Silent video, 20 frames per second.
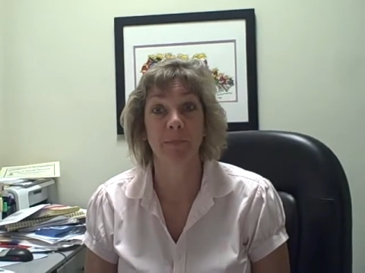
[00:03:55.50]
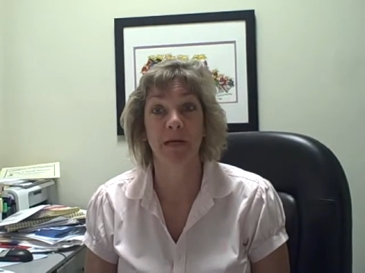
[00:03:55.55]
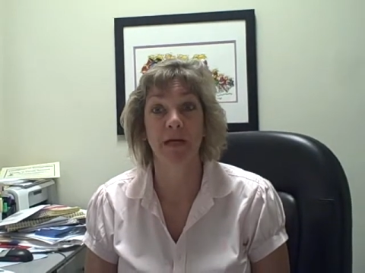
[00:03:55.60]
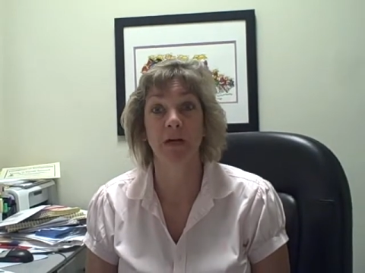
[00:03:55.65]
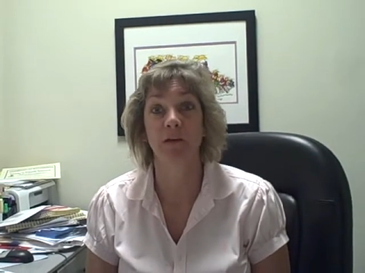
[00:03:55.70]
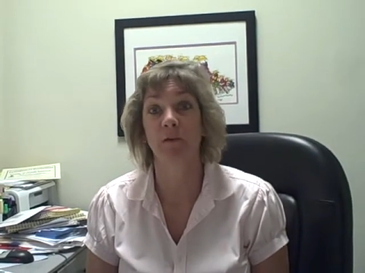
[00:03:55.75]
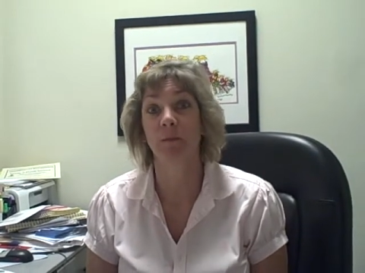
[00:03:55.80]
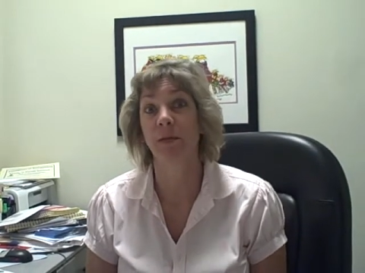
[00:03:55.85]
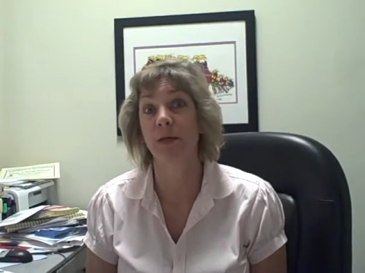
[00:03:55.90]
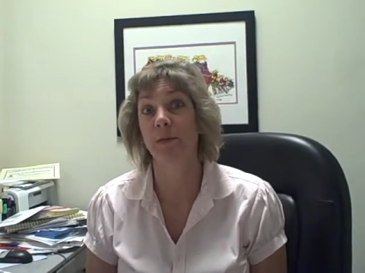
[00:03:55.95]

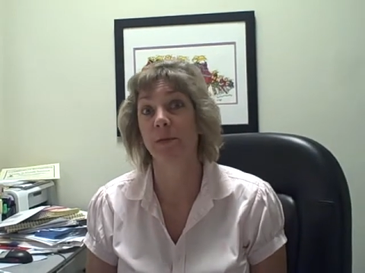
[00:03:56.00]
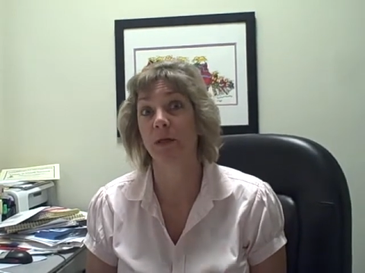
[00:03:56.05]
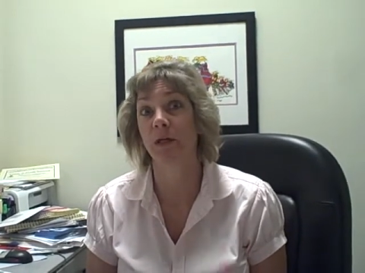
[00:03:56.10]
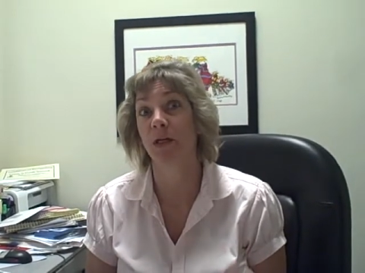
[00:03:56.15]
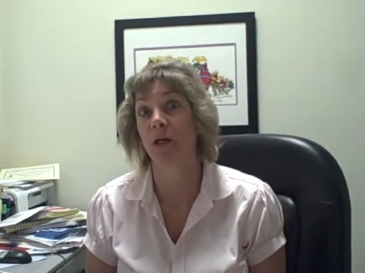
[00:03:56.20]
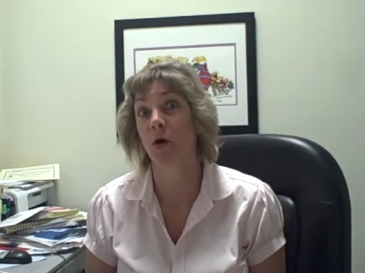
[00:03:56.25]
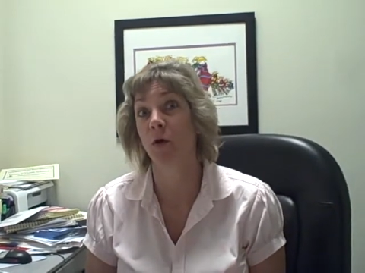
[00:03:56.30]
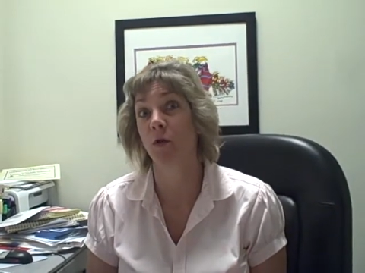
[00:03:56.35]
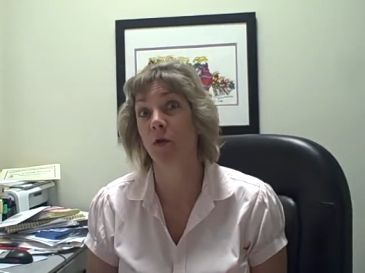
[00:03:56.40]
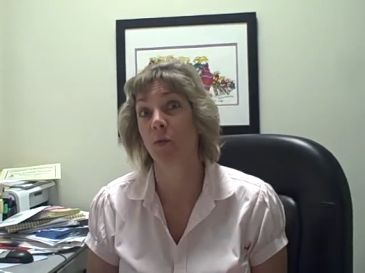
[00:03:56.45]
because people
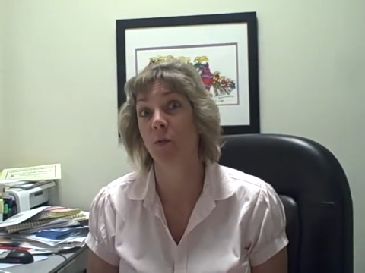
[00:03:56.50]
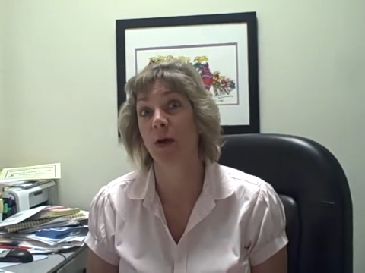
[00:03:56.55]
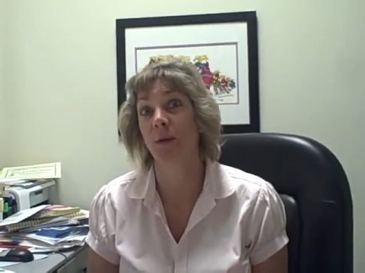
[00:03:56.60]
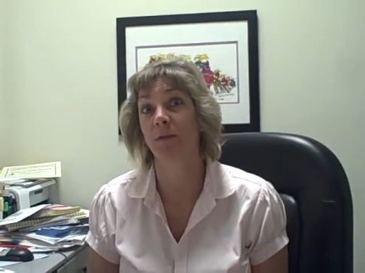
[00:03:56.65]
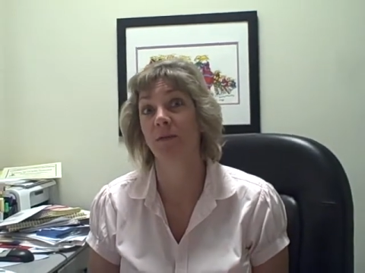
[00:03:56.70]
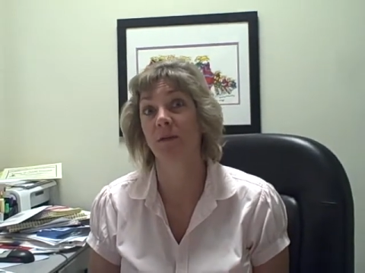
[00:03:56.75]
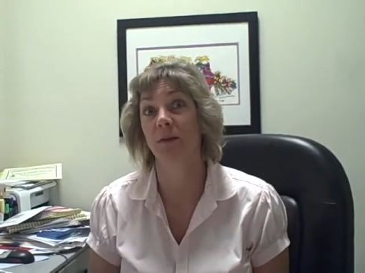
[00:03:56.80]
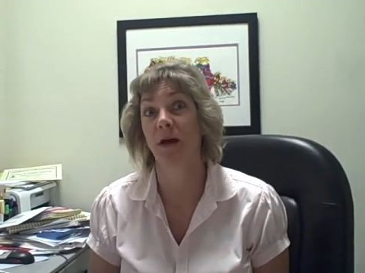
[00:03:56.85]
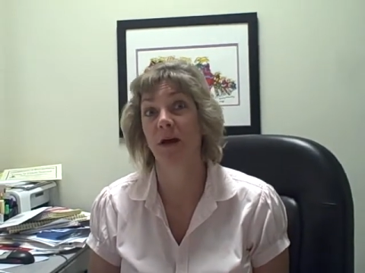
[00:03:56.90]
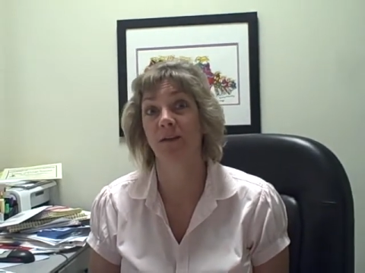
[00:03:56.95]
can go to the
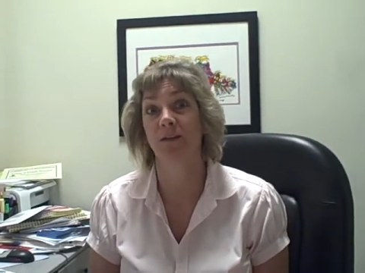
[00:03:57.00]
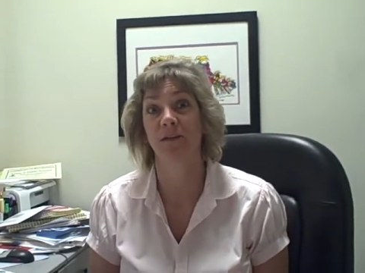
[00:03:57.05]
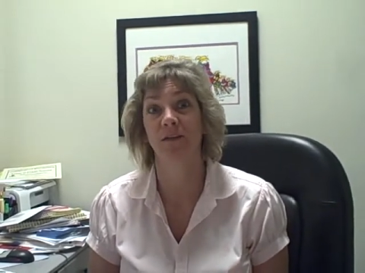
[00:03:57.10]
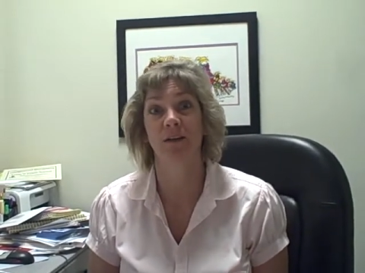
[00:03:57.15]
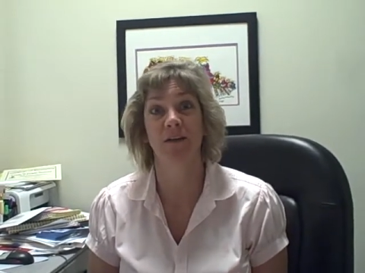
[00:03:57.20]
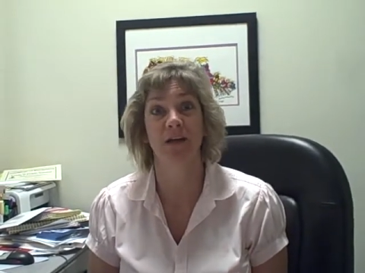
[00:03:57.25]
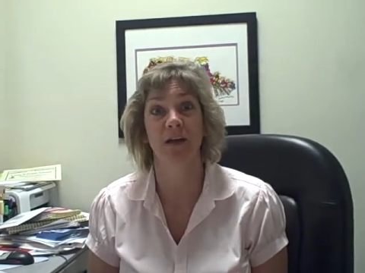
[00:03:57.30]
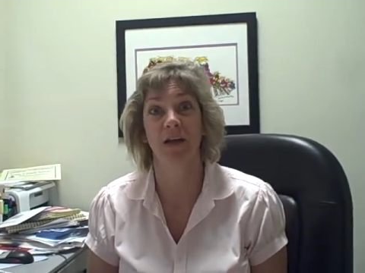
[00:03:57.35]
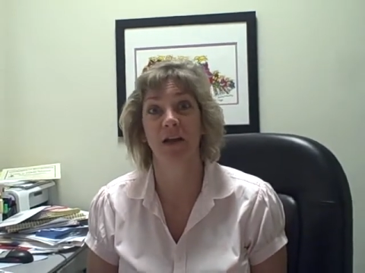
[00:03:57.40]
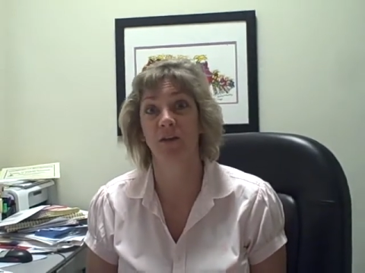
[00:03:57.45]
website,
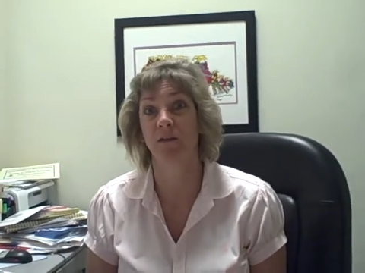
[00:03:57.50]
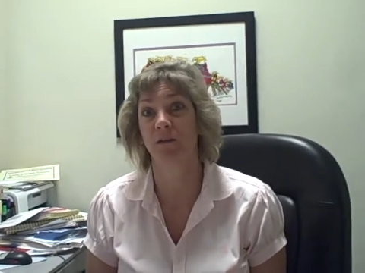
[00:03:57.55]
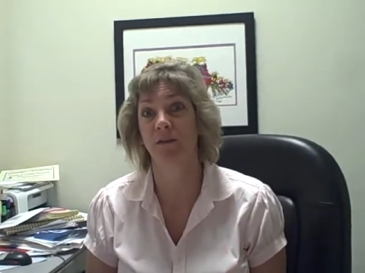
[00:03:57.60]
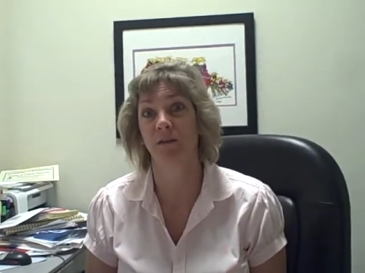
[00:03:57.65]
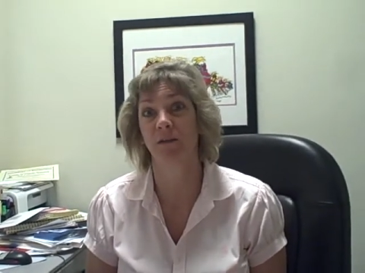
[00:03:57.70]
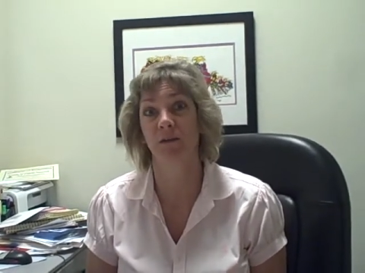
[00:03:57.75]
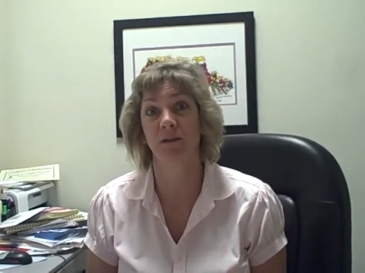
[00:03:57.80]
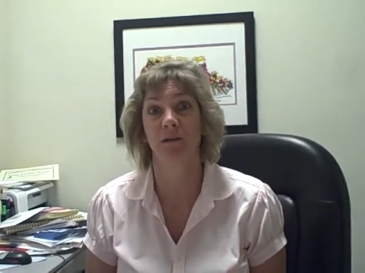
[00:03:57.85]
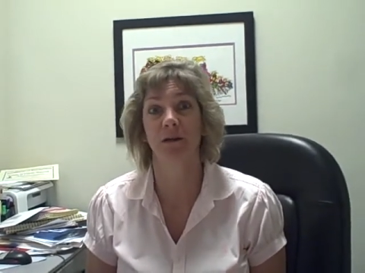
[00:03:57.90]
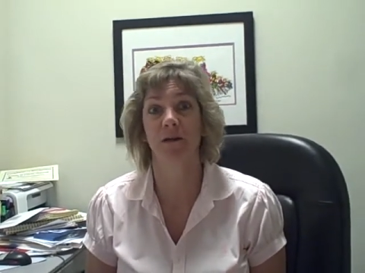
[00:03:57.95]
see that
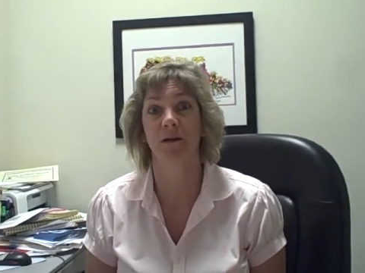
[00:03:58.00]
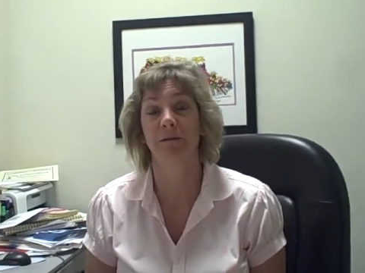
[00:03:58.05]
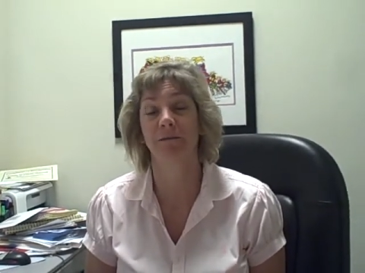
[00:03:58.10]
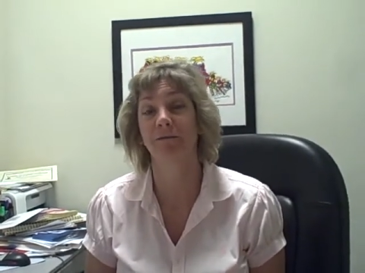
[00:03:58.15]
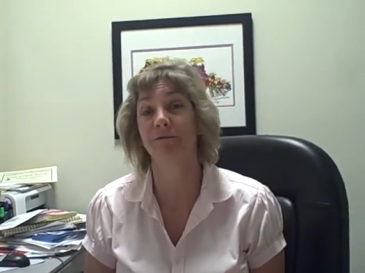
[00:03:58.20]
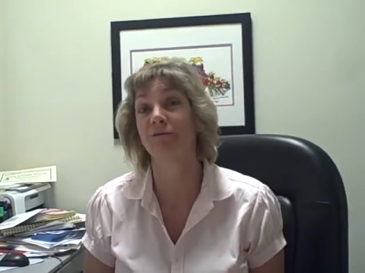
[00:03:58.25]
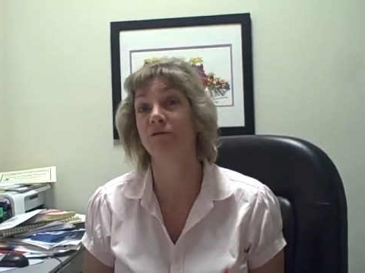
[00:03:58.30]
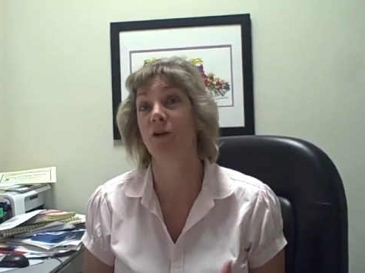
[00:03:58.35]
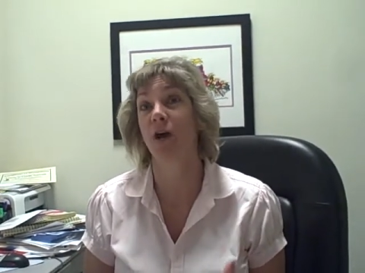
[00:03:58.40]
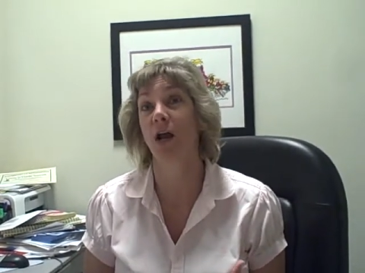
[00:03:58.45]
it's
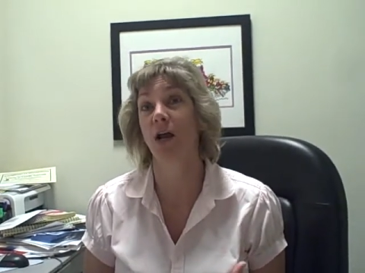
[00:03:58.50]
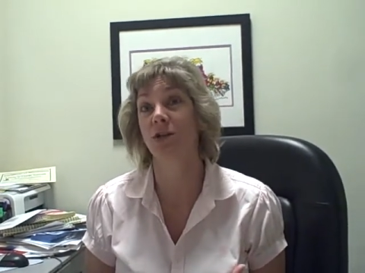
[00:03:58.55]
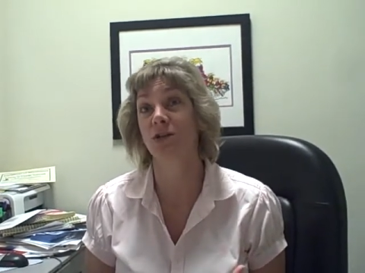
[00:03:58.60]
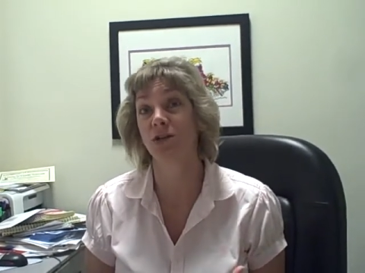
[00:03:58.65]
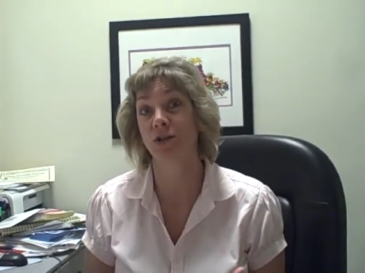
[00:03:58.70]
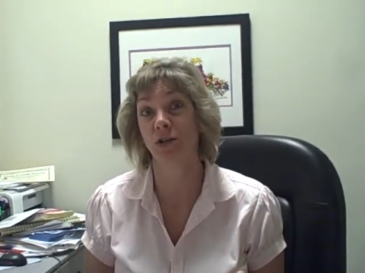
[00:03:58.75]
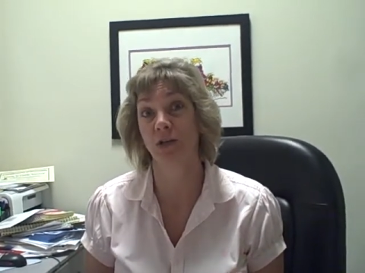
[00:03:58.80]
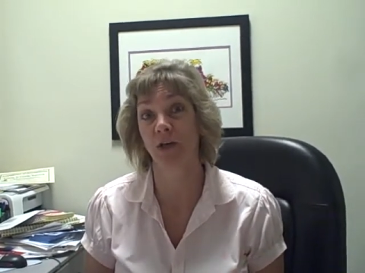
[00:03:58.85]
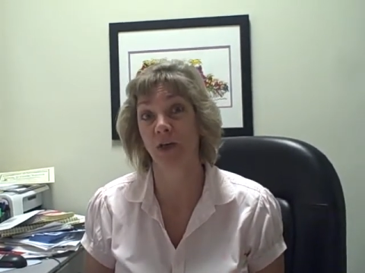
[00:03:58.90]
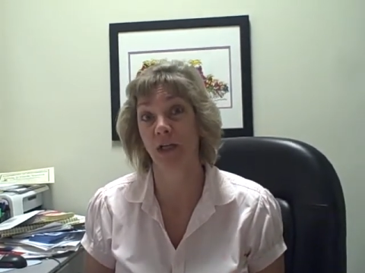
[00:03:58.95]

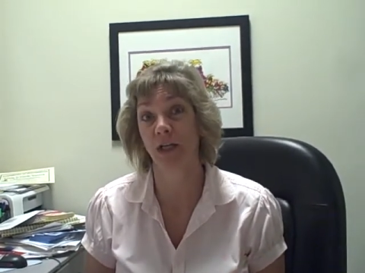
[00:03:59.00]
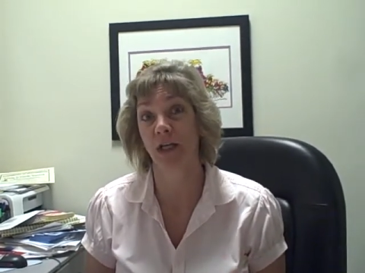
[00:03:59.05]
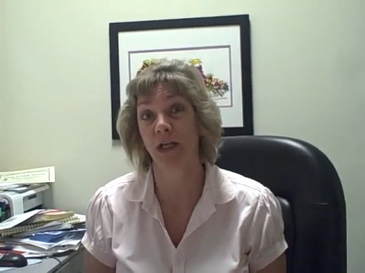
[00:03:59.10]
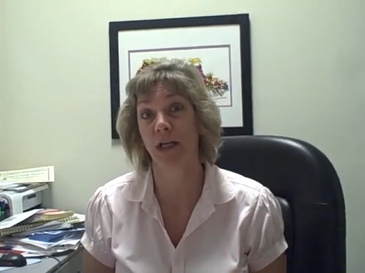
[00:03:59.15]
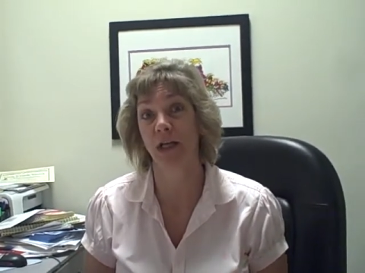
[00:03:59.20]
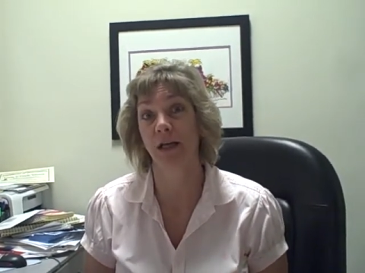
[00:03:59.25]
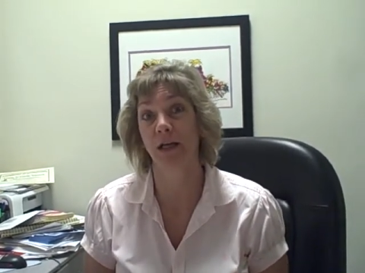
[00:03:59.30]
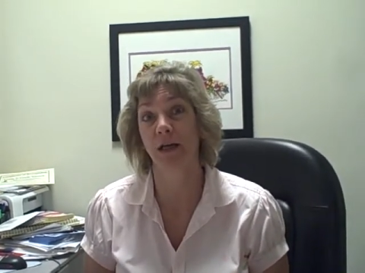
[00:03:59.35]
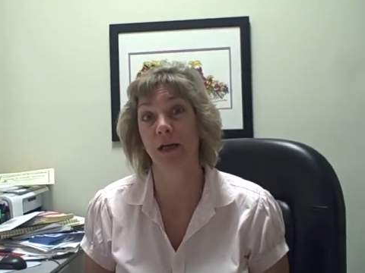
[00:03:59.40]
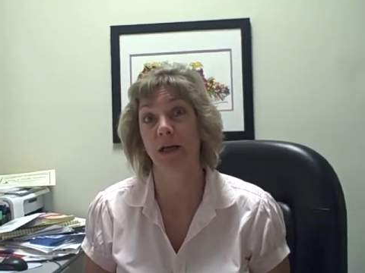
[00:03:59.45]
fresh
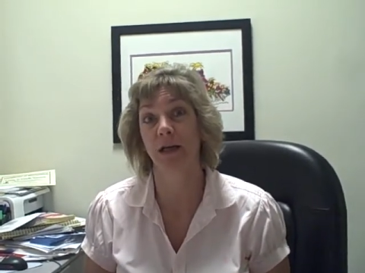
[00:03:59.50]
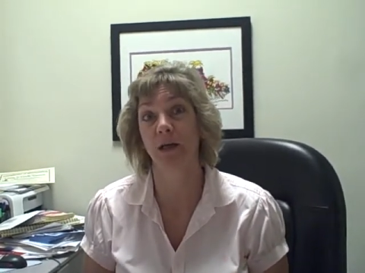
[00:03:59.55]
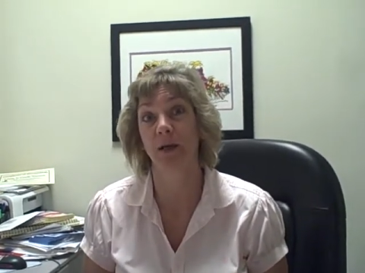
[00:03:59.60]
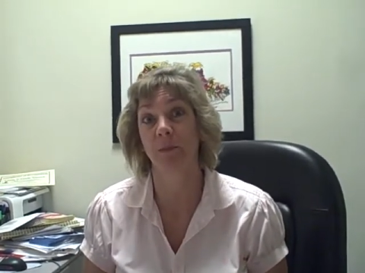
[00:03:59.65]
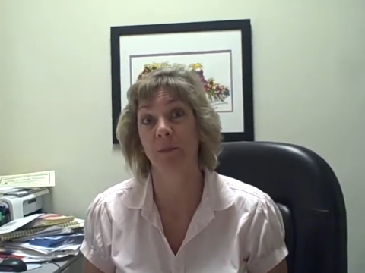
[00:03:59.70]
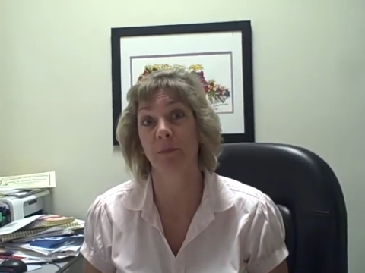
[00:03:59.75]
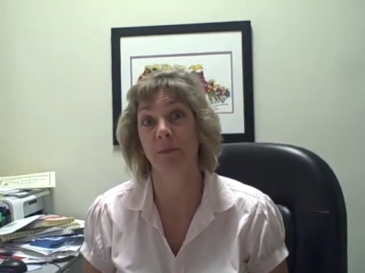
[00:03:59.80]
looking,